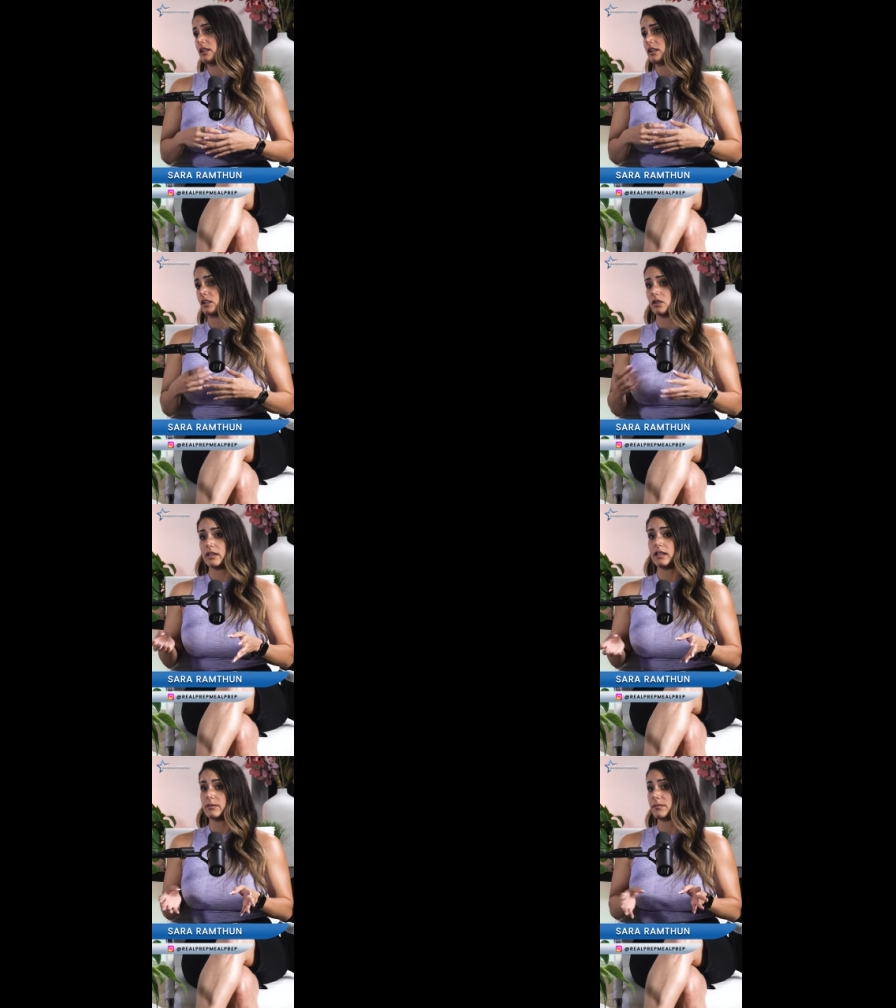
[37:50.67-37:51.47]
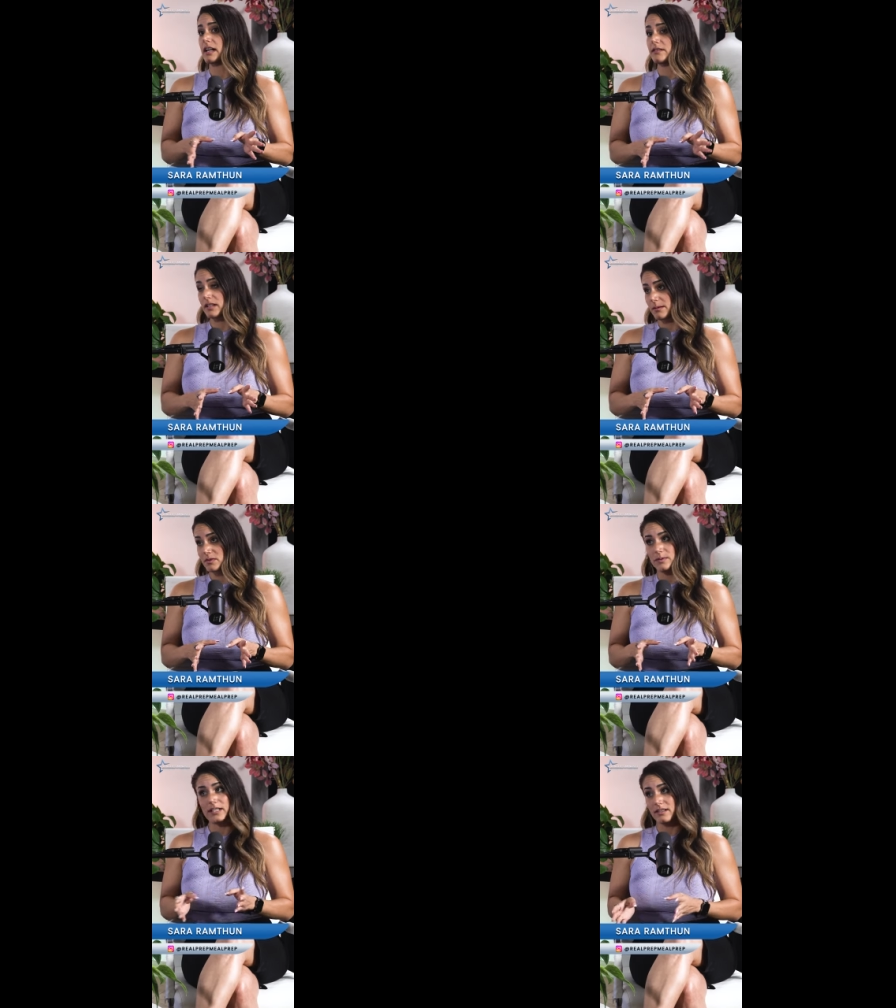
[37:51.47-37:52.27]
You know, and five
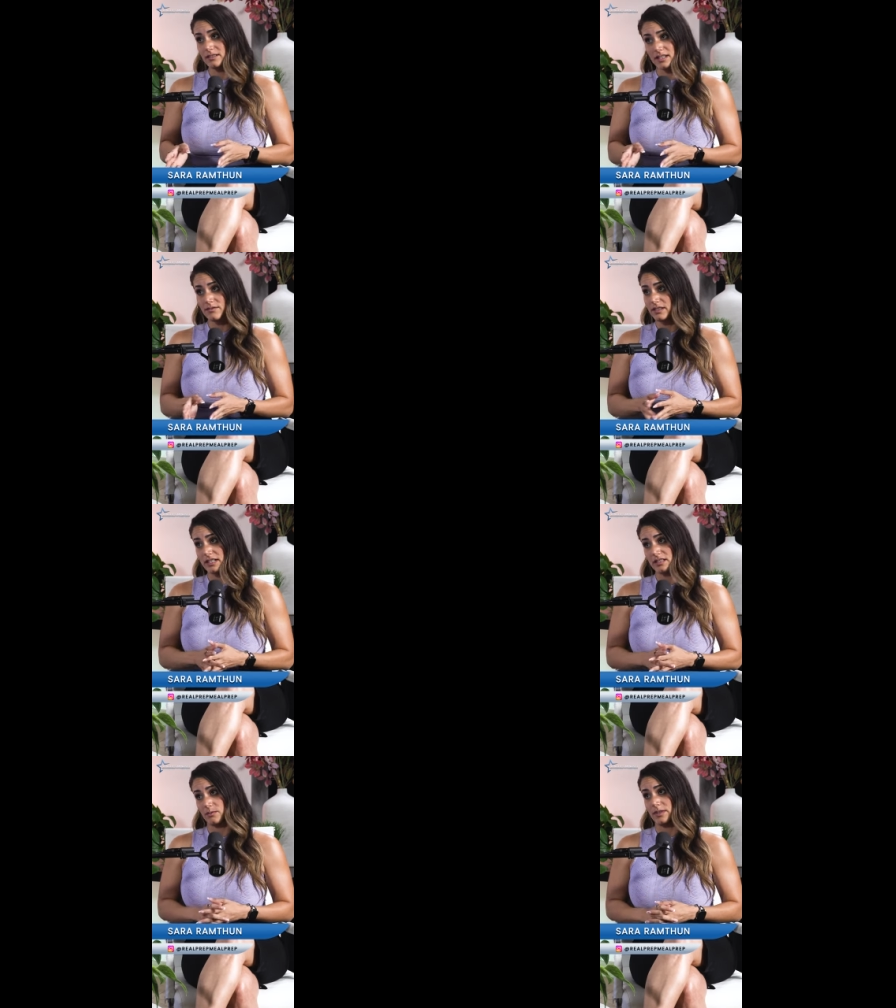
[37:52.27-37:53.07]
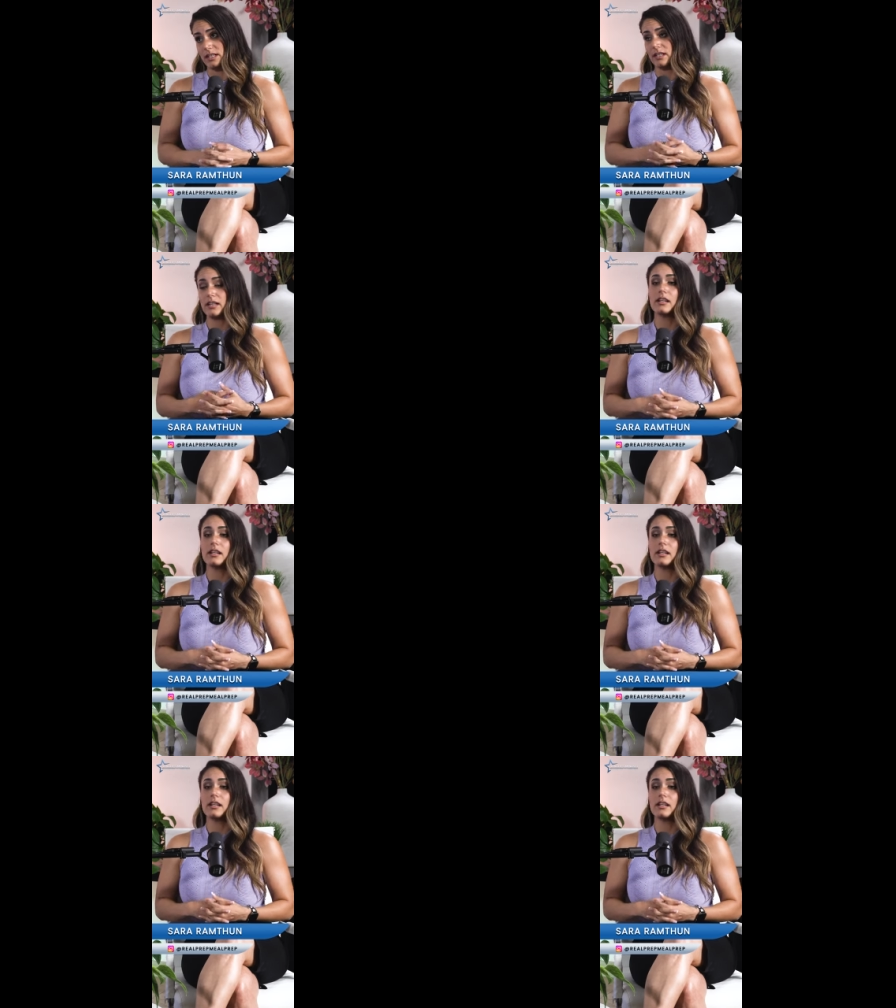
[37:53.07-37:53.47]
times a week, not seven days a week.